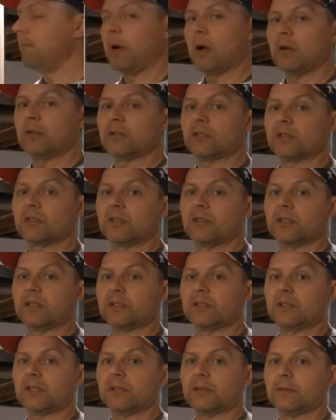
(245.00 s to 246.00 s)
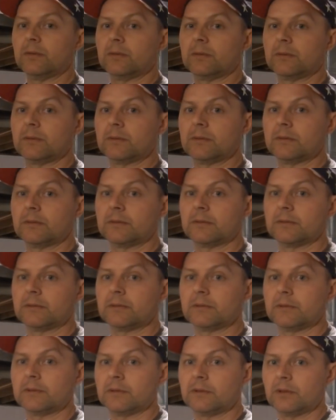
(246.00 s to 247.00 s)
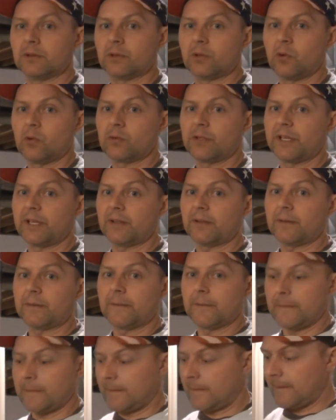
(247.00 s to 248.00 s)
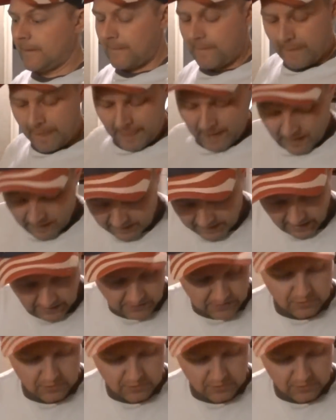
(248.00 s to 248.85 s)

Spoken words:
Bow's as good as new. Cool deal? Next